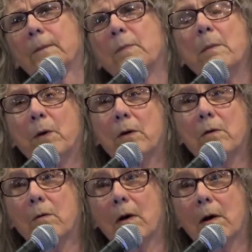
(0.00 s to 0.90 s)
People
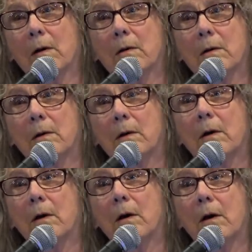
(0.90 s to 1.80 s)
who are? Who
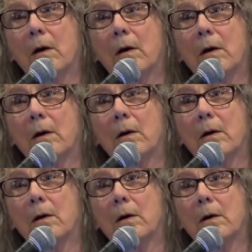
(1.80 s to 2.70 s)
are creative.
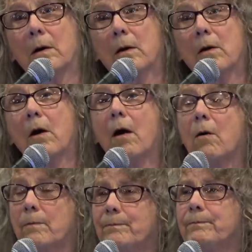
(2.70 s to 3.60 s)

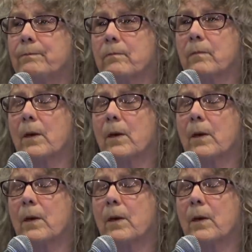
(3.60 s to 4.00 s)
Oh. Artistic.